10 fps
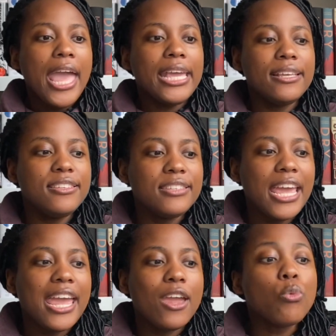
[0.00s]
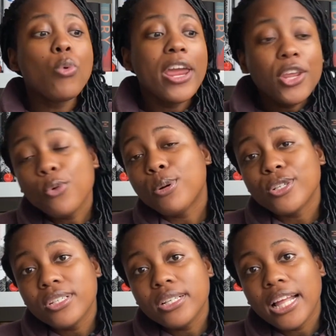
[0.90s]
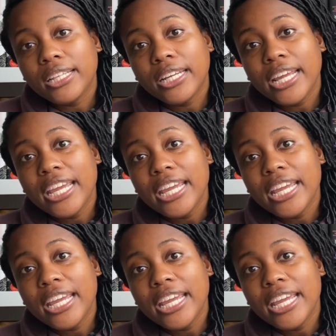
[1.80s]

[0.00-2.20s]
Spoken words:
is a radio personality.